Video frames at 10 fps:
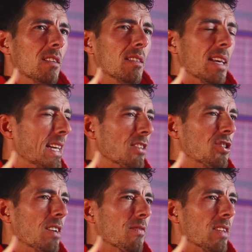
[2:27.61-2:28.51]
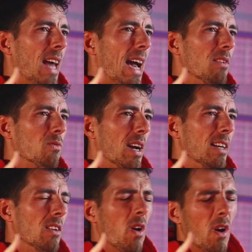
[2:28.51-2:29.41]
they get shit for that, right?
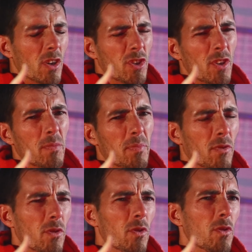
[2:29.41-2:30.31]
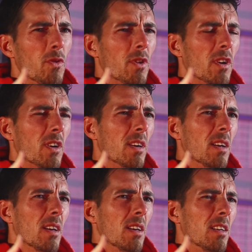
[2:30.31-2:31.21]
Oh, she's prude, or
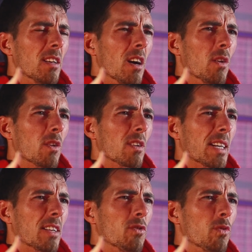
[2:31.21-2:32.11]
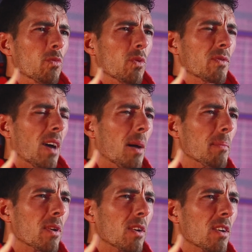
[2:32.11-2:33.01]
a dude will dump
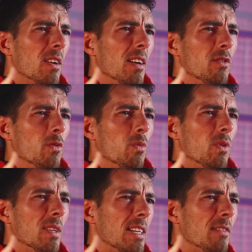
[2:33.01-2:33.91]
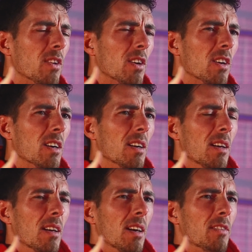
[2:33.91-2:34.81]
her, a dude will leave her,
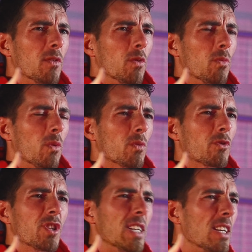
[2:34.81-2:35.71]
a dude will cheat